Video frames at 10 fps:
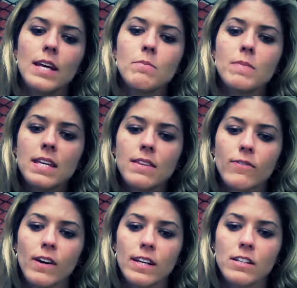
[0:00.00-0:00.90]
lent me
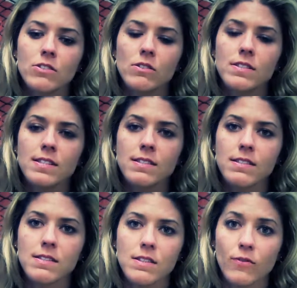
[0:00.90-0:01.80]
the financial
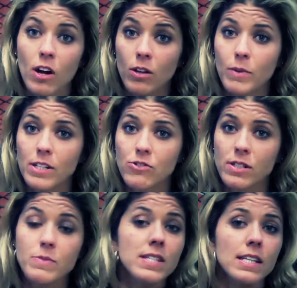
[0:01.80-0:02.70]
assistance to follow my dream